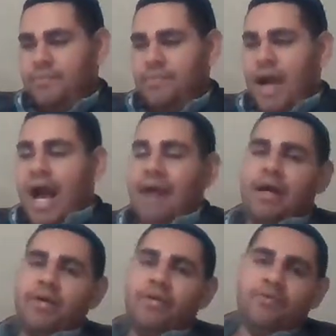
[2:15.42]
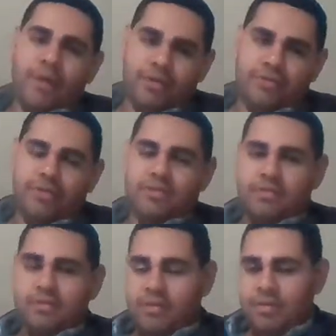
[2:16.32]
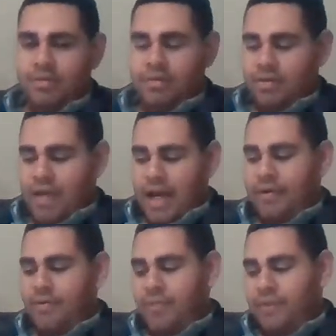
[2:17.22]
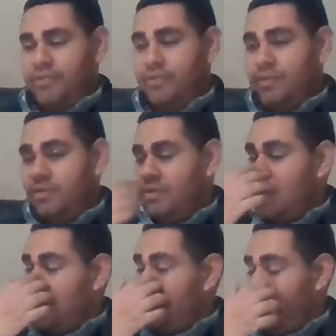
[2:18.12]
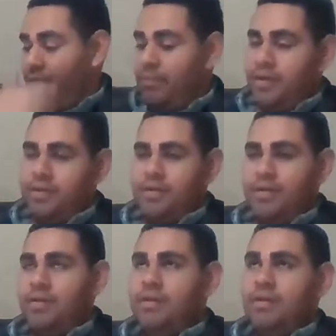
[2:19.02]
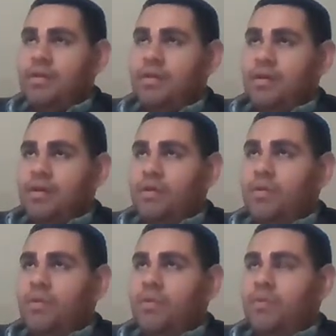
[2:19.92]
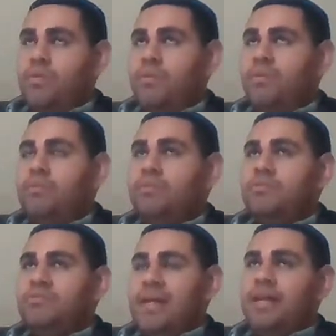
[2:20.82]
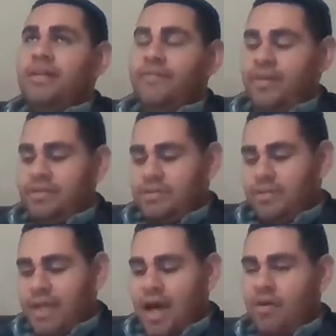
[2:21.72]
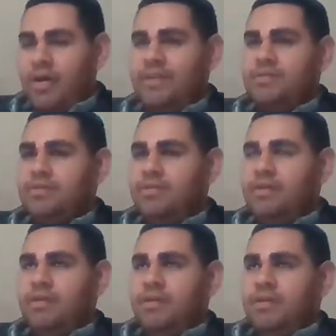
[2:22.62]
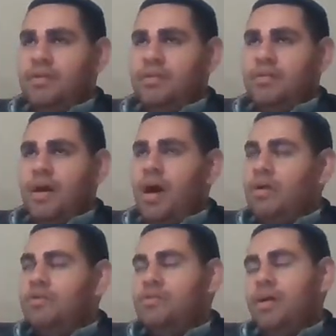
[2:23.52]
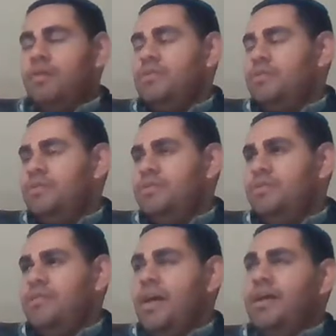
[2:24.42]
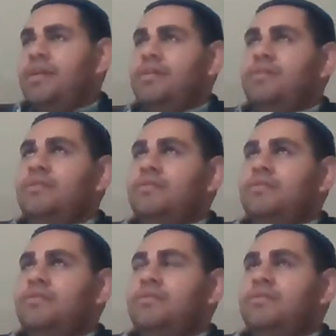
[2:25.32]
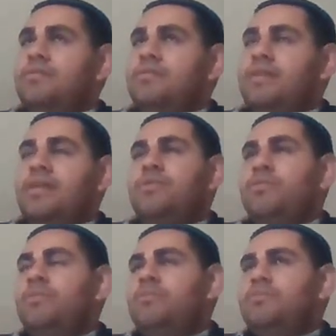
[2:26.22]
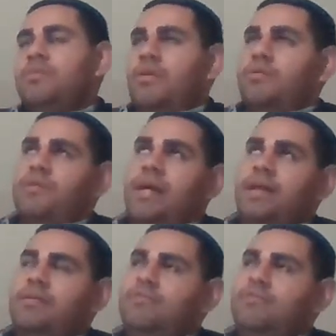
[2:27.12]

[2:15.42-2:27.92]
Have a good mentors. Have a good mentors. The moment who they living now it's all they do or they